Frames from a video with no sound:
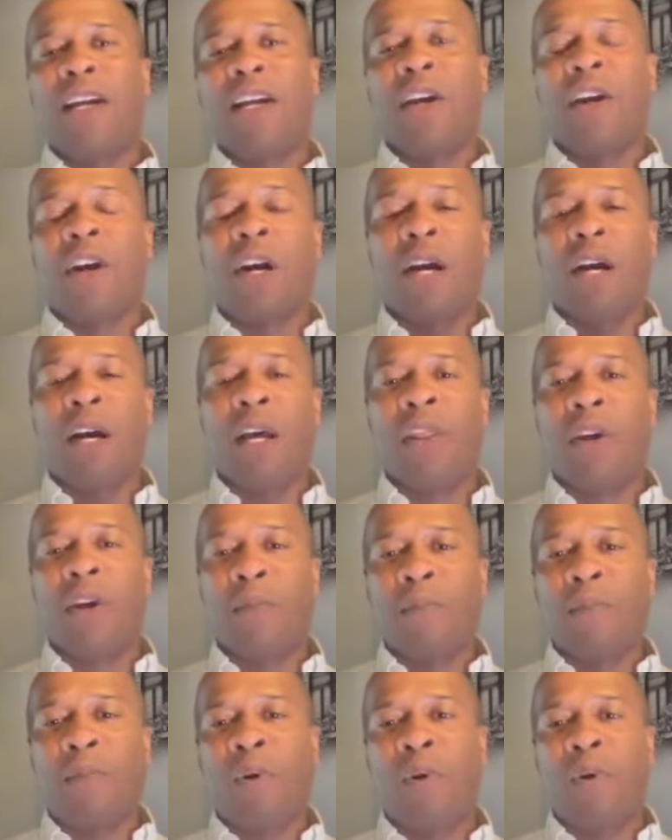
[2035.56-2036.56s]
your
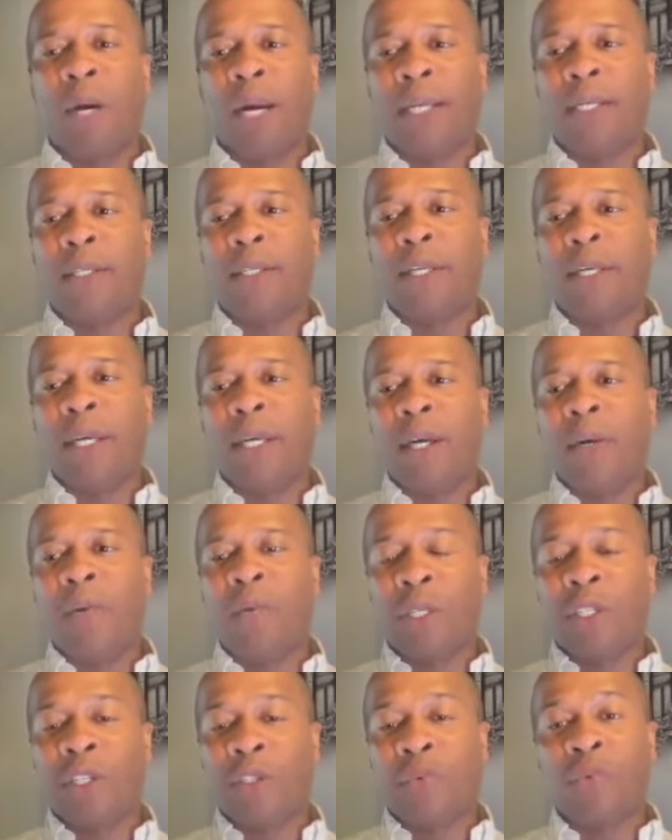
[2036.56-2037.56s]
other point,
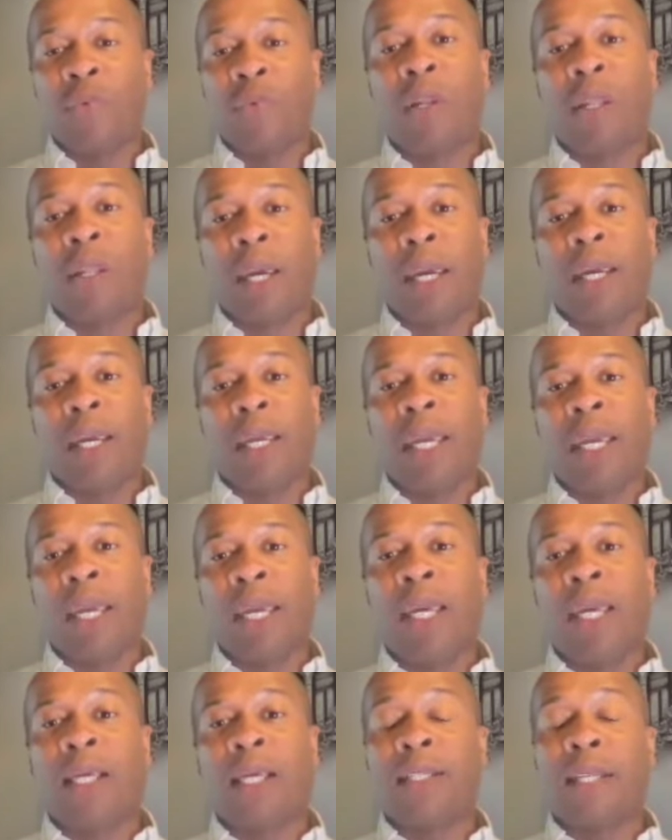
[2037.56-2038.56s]
which is really
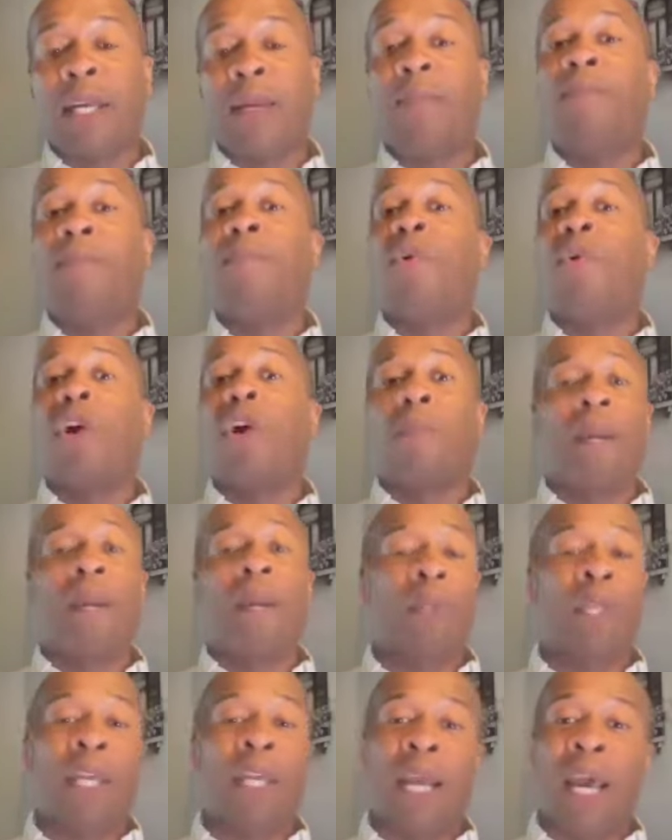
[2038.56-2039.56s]
key, is that more
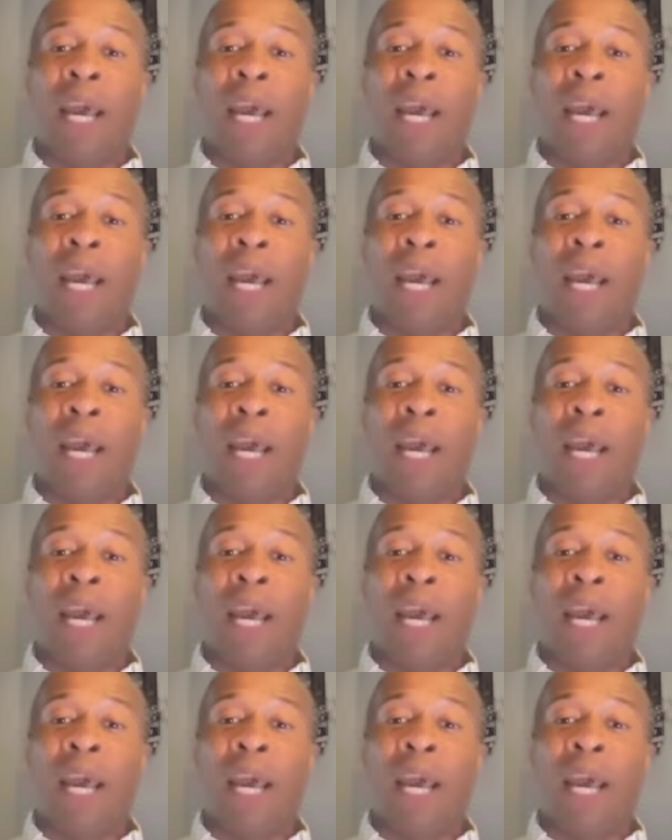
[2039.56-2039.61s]
people than